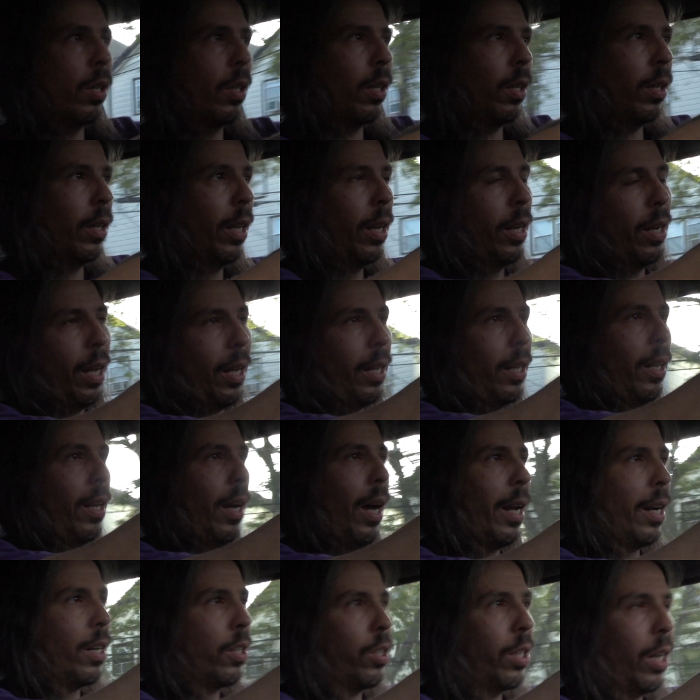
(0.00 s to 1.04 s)
And
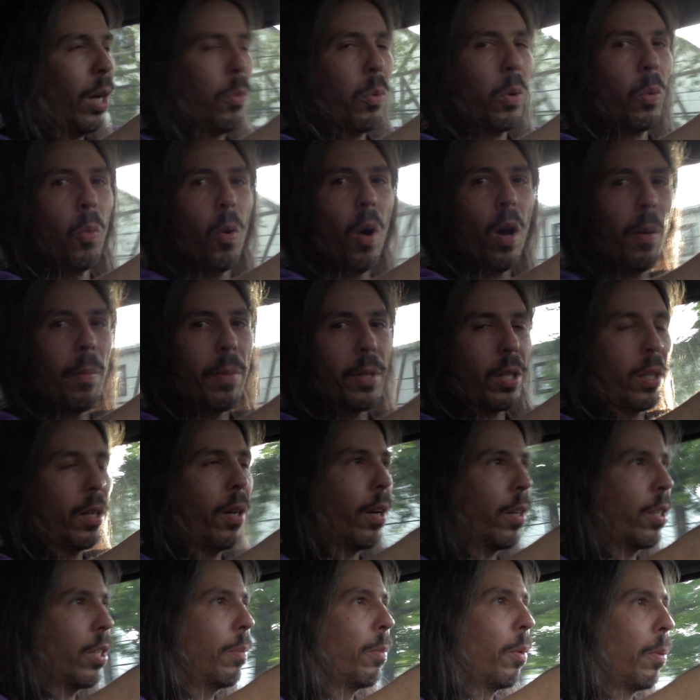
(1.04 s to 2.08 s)
honestly, I wouldn't want him as a
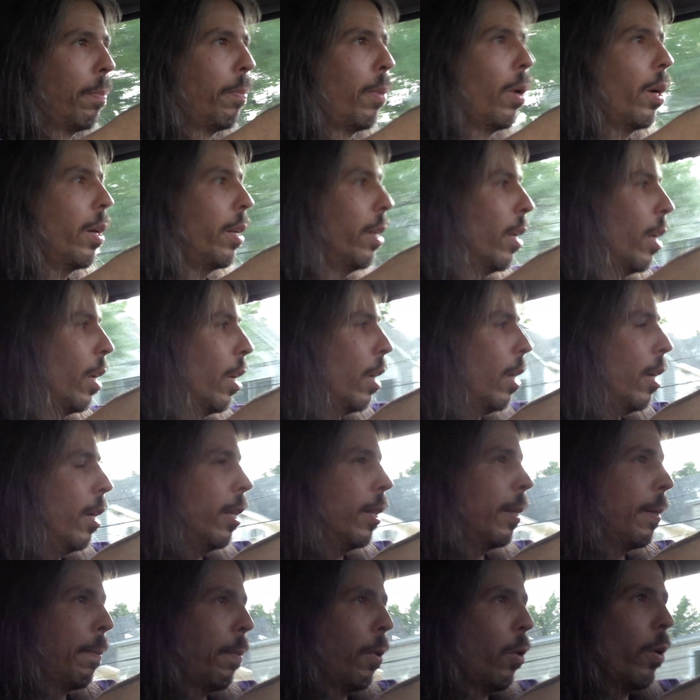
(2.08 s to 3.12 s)
customer. But
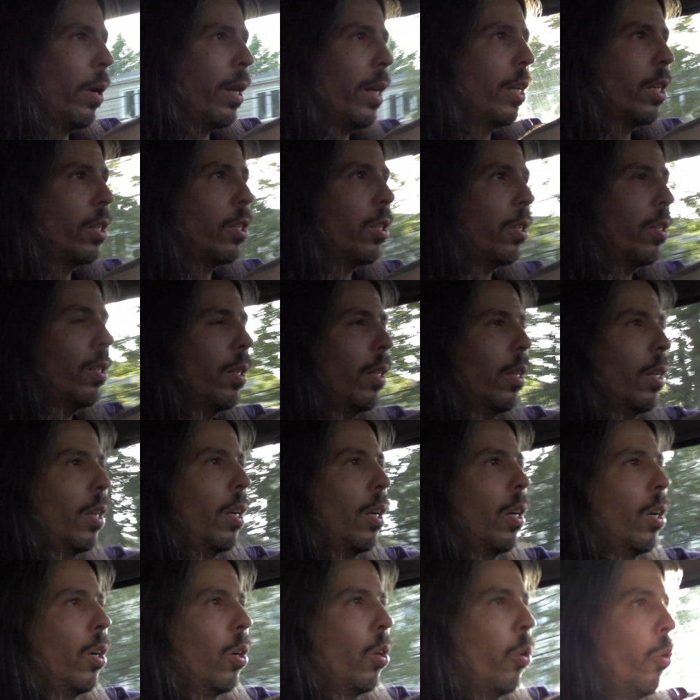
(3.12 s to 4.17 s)
the point is,
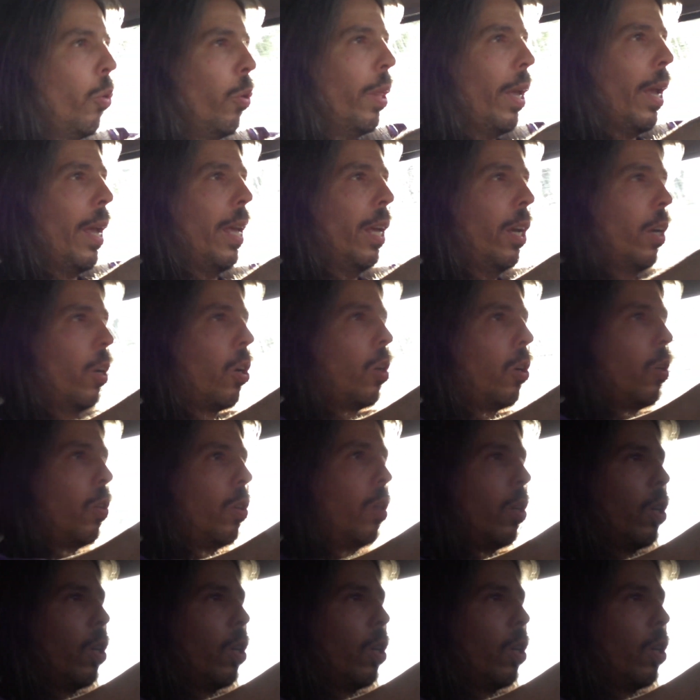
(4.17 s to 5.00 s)
who the hell